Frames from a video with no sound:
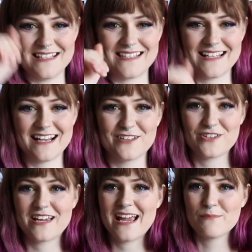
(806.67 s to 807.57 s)
it's sitting
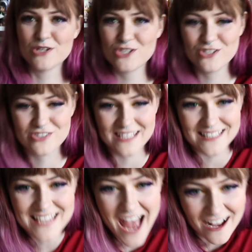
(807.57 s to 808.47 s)
under the camera and she just like
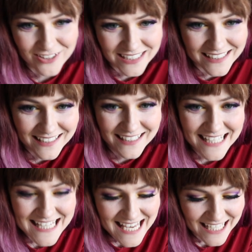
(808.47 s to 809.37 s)
tackled it.
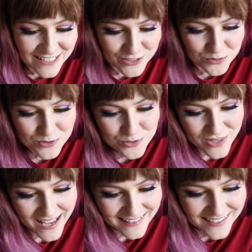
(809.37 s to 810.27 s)
Don't do
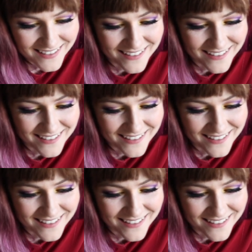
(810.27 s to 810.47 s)
that.